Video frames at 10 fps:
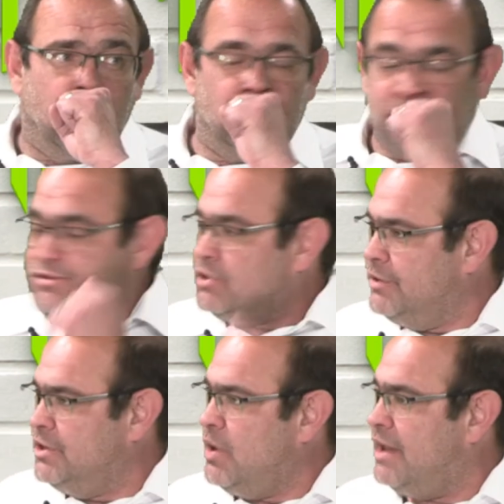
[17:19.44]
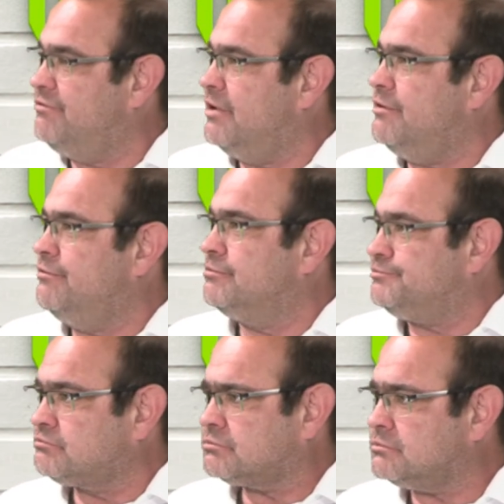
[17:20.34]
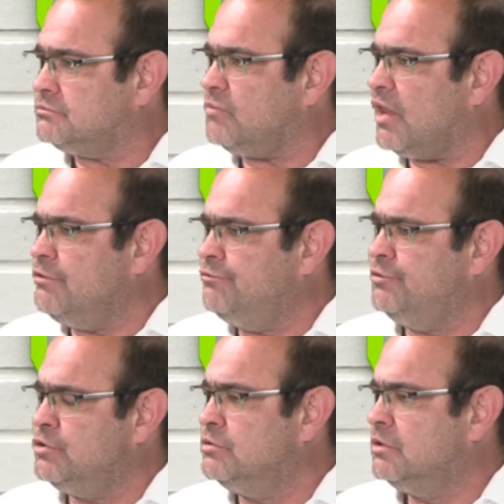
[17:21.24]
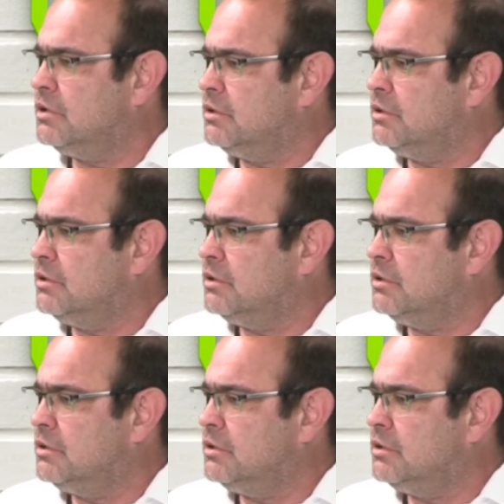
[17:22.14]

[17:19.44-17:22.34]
So you have very few